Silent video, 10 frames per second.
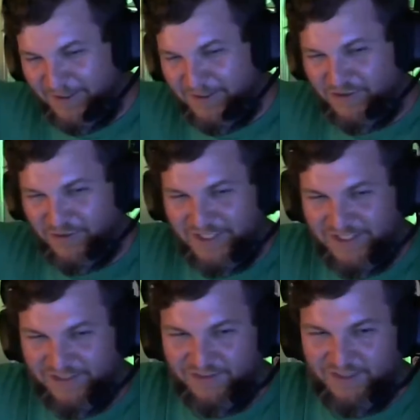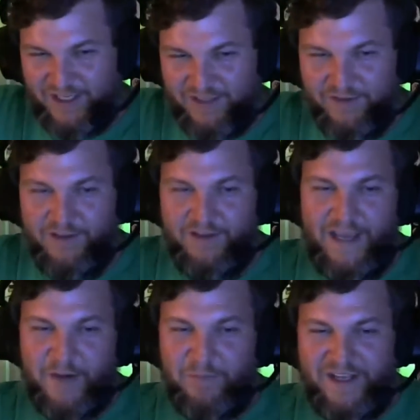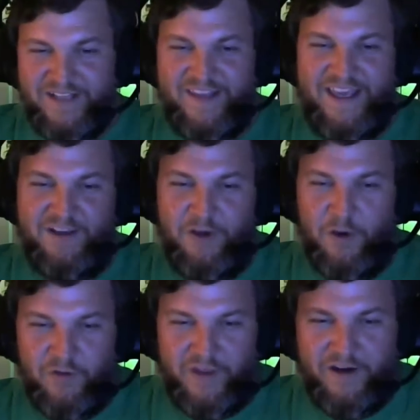you're under trees and airplanes can't go